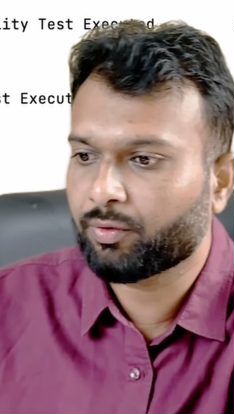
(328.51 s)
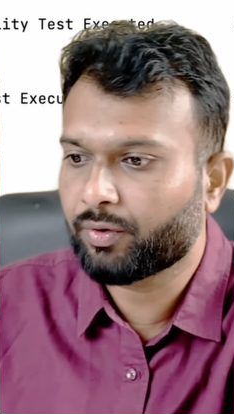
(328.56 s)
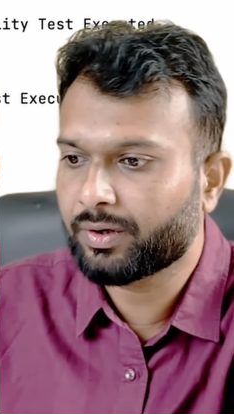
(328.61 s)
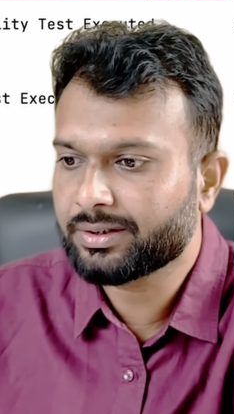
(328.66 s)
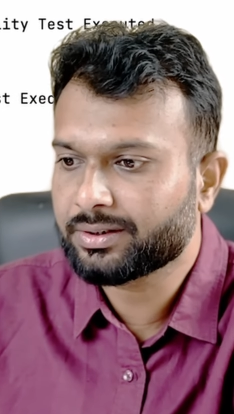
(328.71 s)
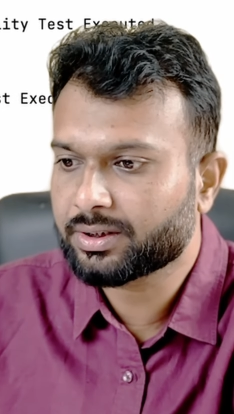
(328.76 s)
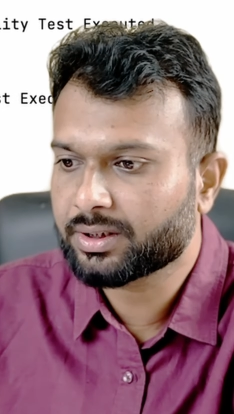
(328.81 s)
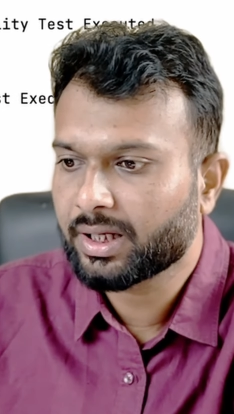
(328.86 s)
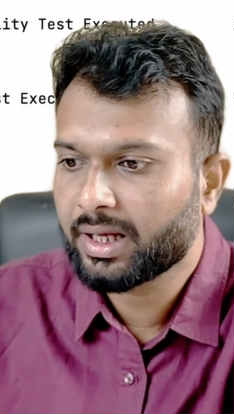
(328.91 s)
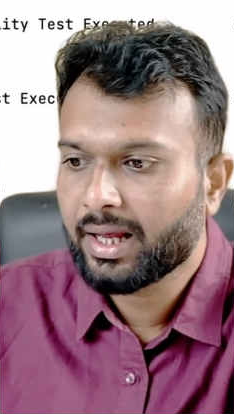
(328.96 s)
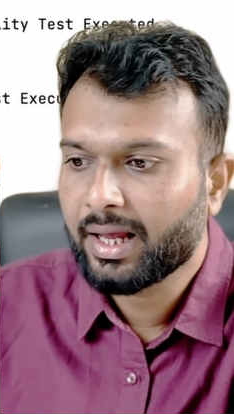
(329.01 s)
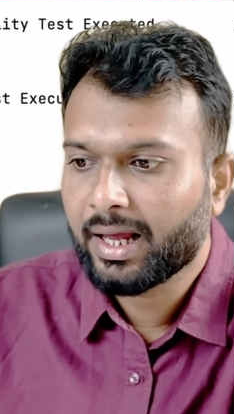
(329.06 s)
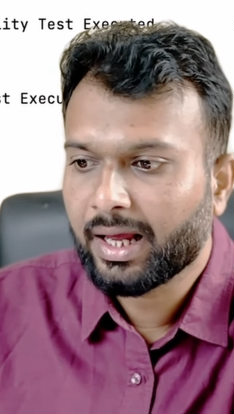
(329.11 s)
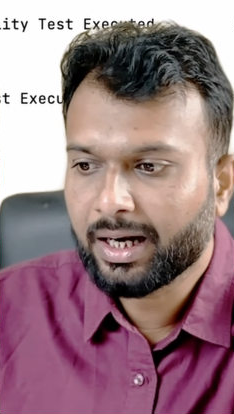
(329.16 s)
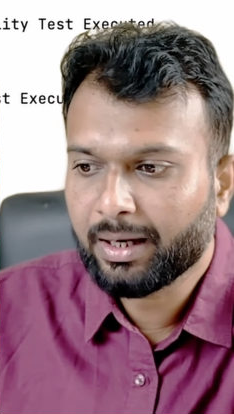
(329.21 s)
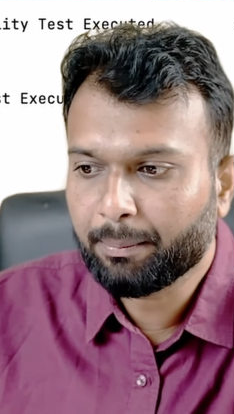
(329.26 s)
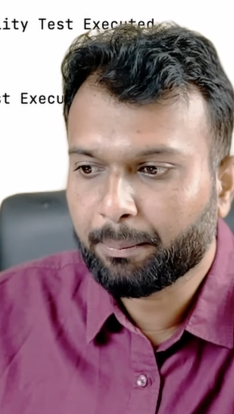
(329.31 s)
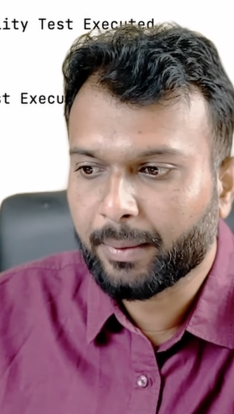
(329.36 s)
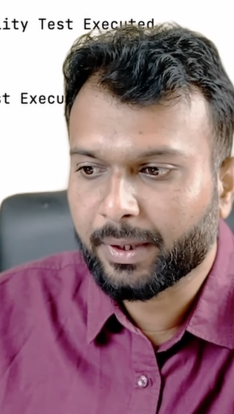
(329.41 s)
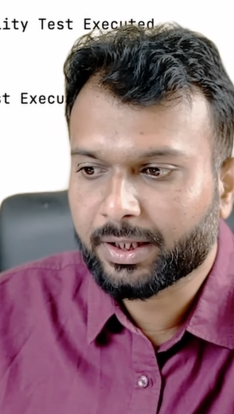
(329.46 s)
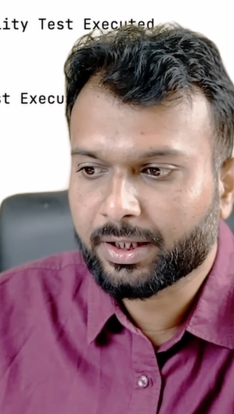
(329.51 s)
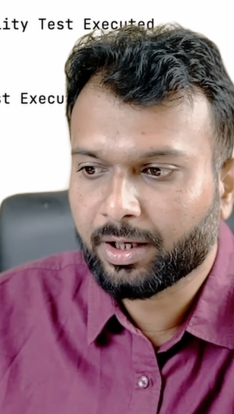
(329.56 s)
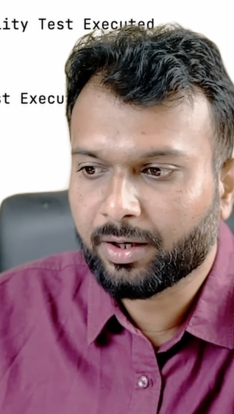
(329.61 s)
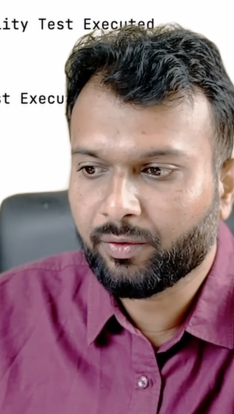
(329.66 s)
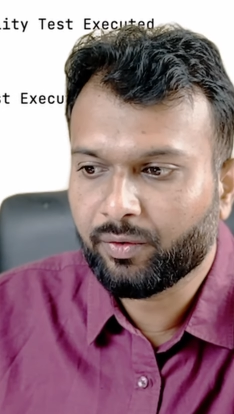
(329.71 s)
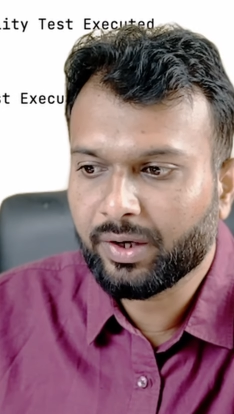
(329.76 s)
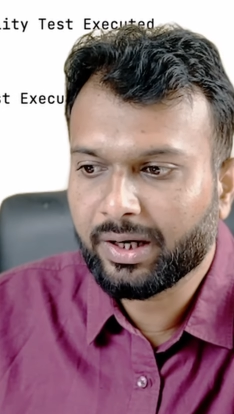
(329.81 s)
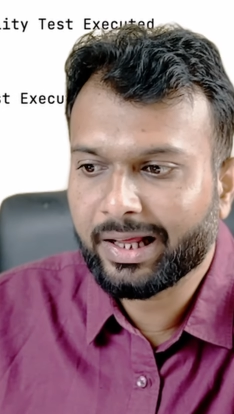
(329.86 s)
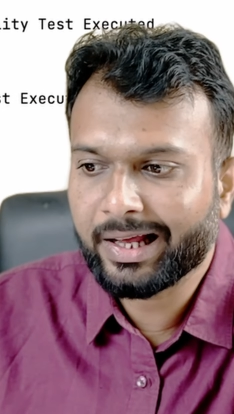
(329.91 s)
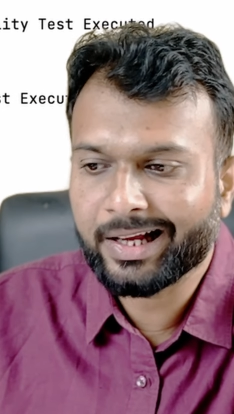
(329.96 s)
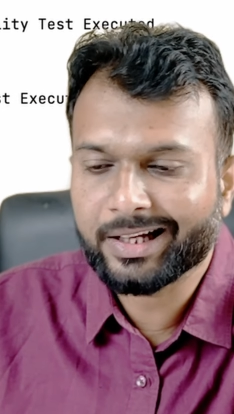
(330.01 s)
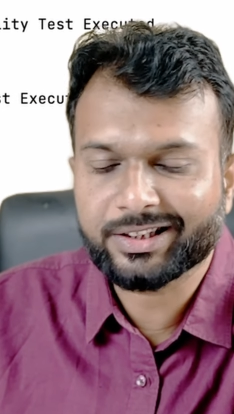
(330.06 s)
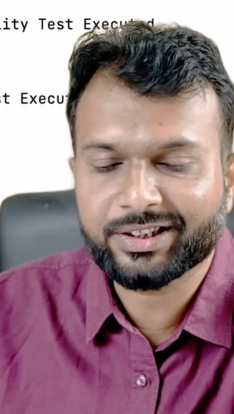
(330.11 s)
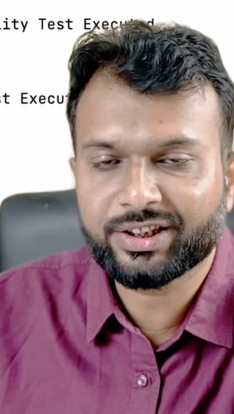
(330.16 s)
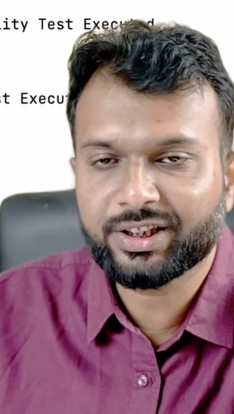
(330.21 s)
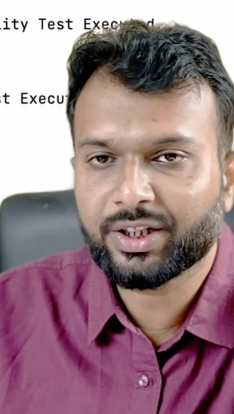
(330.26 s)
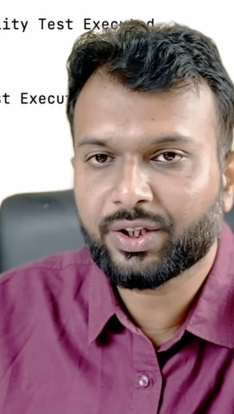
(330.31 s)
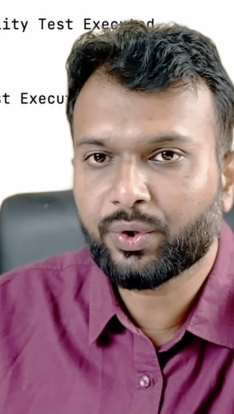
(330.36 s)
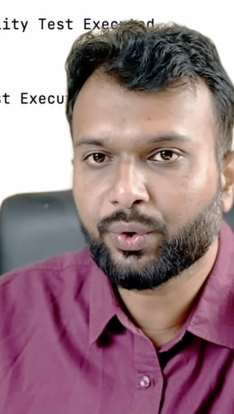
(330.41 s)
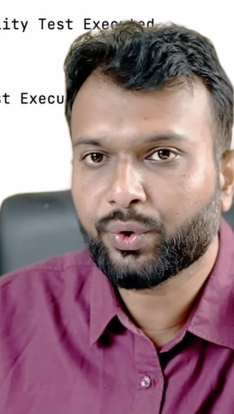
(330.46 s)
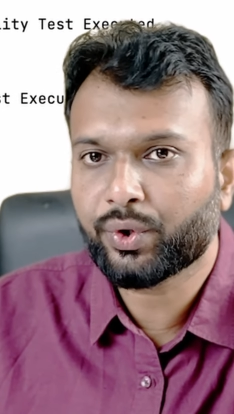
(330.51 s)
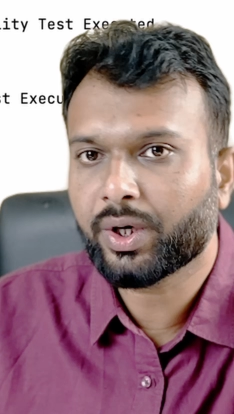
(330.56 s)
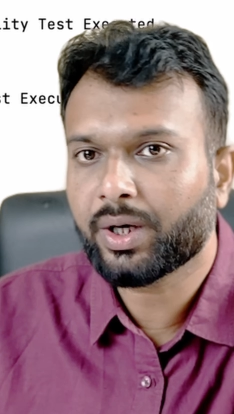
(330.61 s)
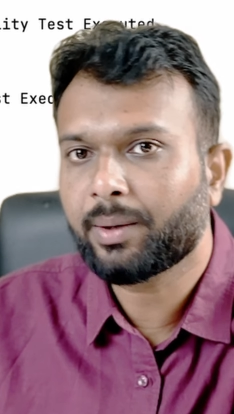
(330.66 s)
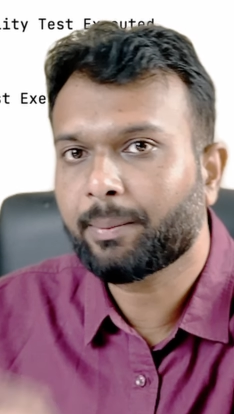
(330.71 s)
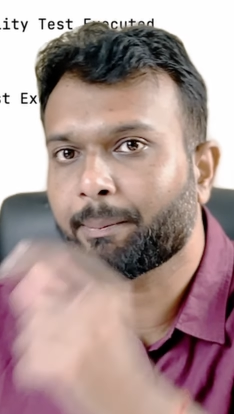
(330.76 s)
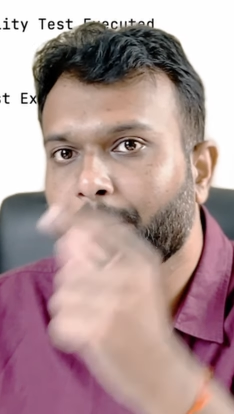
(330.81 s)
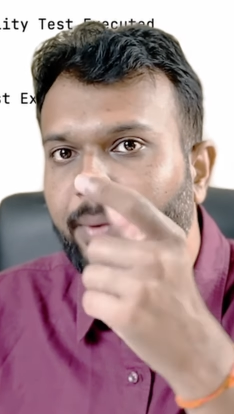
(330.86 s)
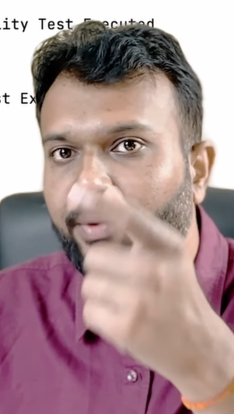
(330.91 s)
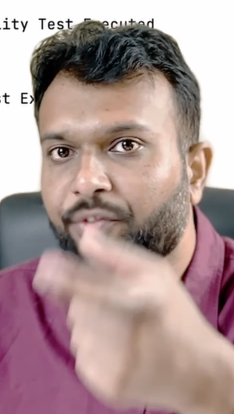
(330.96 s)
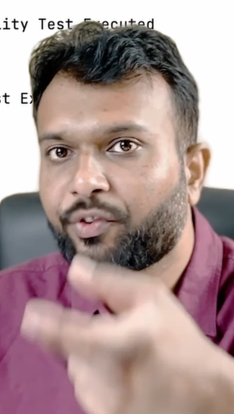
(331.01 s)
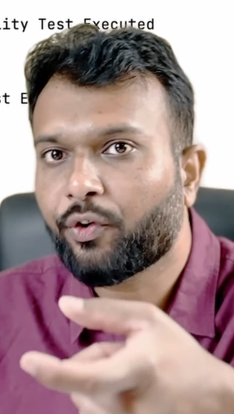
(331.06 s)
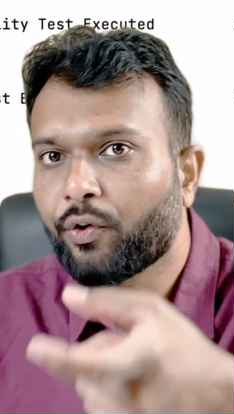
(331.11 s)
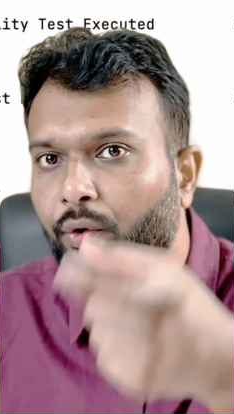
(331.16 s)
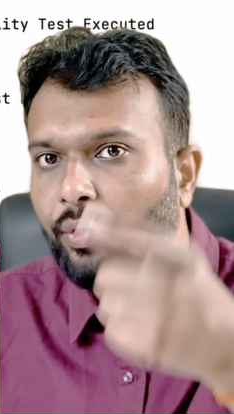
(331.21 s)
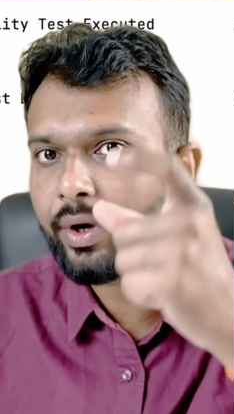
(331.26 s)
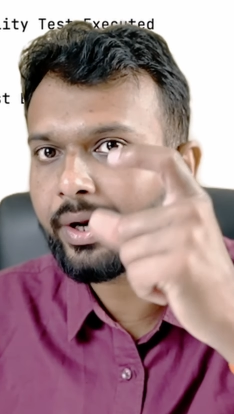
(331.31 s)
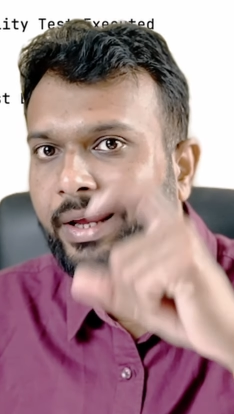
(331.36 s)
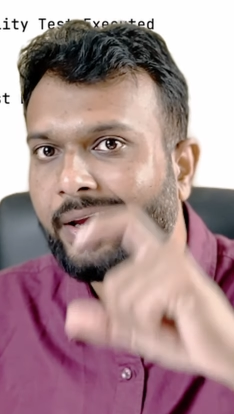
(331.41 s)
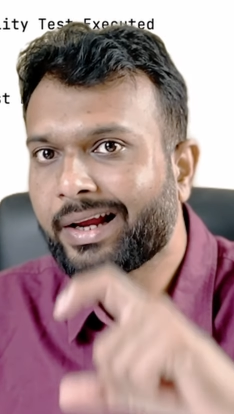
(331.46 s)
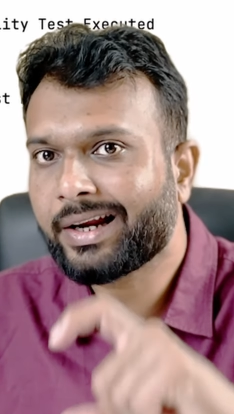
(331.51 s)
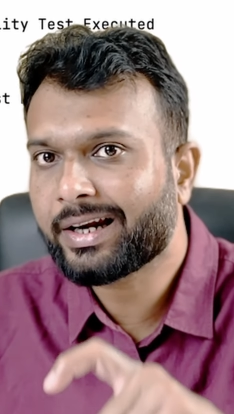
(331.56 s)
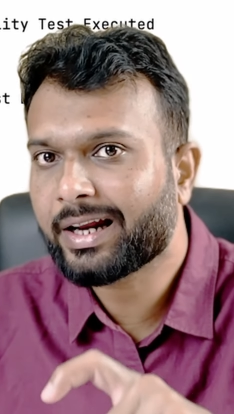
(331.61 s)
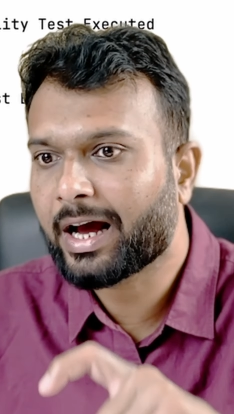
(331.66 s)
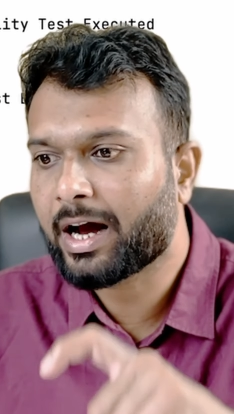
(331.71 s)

Once and method will executed before and